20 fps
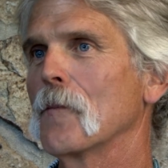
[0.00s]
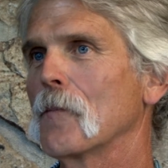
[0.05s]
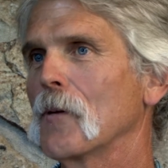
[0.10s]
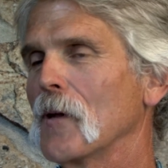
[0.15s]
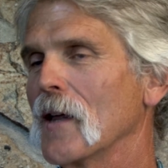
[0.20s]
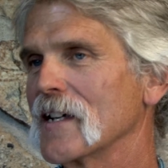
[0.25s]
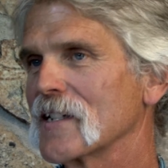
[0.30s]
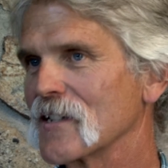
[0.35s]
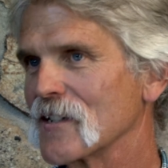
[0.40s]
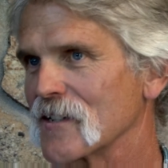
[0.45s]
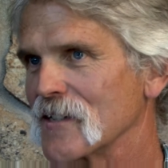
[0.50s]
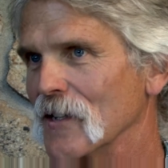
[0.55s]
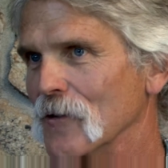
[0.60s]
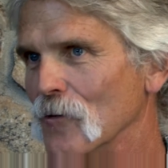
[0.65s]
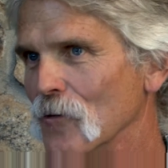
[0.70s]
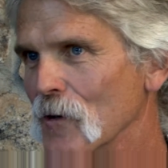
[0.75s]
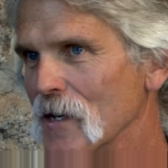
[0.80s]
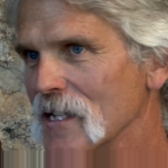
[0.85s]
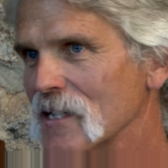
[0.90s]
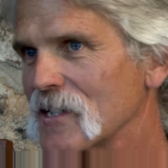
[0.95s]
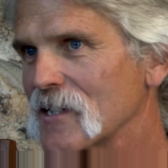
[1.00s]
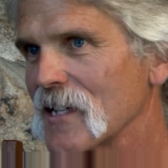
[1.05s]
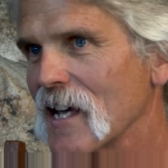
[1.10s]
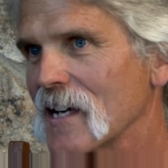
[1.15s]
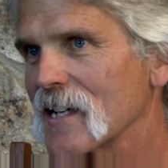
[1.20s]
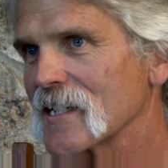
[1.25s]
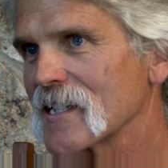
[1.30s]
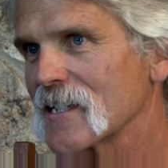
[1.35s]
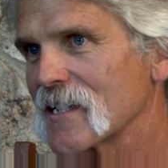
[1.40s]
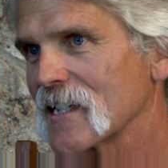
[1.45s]
Places that we
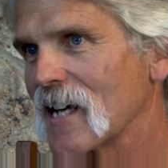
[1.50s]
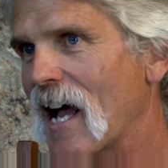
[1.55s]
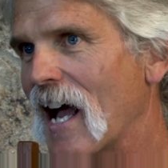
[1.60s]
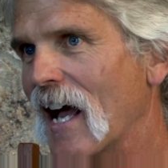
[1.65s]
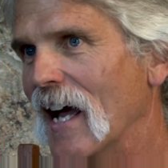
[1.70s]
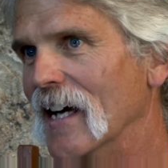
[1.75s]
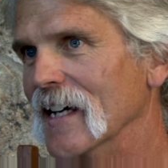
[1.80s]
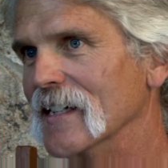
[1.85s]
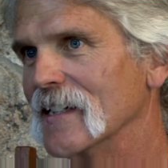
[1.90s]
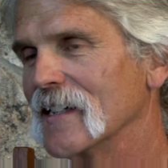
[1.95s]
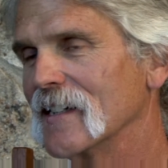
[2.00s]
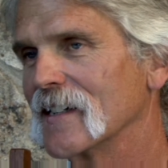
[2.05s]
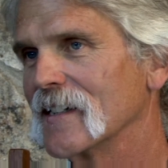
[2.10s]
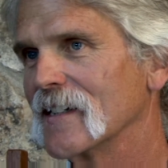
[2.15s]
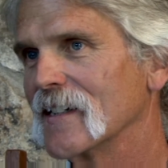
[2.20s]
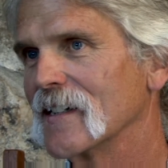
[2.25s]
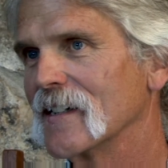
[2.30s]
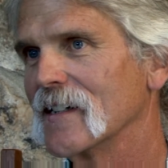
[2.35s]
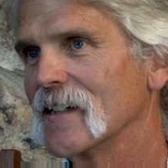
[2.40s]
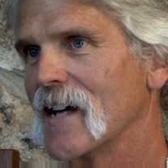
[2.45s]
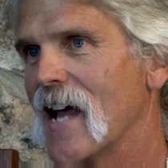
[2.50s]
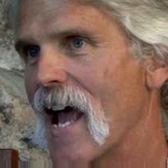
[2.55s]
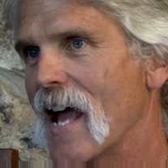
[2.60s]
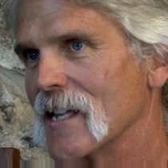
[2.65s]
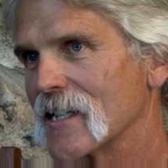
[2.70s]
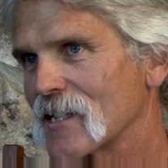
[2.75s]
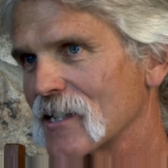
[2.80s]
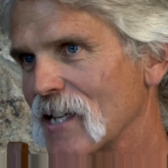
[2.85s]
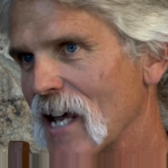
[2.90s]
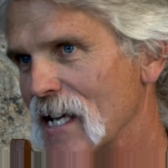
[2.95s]
set aside
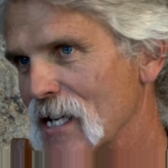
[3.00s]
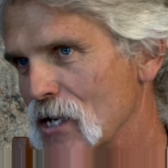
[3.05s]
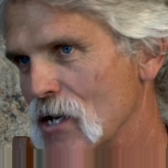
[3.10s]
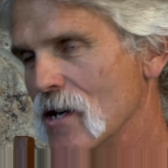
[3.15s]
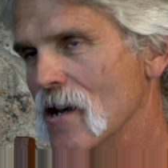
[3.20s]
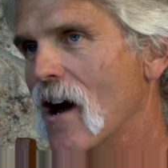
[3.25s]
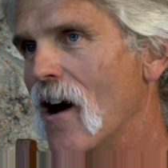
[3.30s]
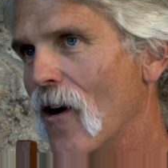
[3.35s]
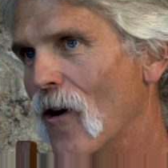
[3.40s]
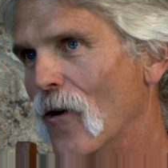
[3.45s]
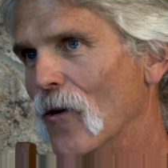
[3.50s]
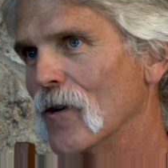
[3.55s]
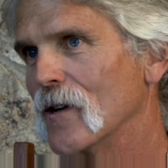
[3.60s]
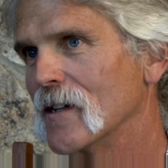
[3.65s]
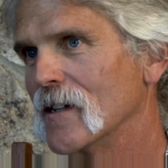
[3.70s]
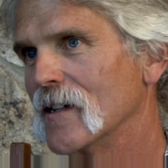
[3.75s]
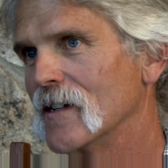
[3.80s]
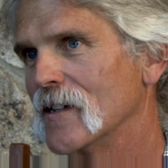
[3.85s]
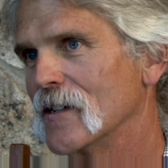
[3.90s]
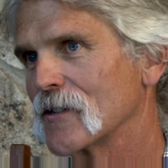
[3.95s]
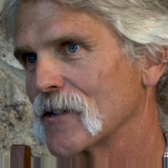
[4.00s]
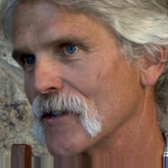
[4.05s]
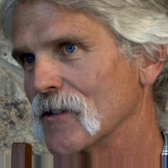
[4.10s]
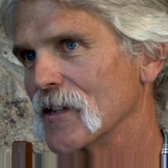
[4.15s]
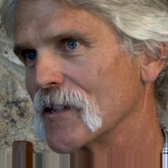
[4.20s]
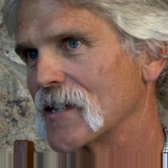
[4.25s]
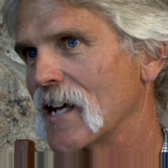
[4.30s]
and say no to the